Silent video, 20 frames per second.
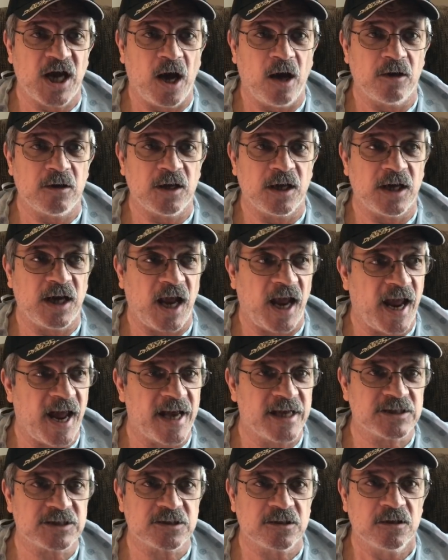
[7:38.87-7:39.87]
out and
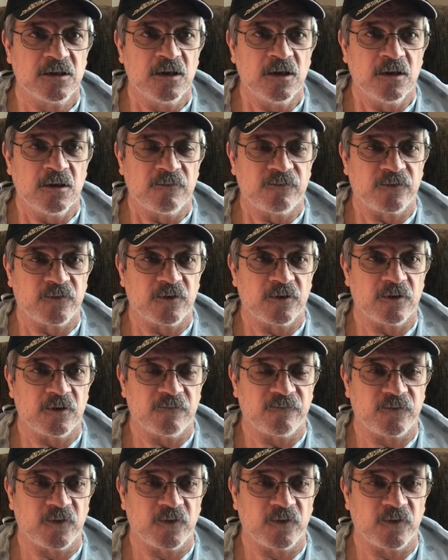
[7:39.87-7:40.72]
ask for,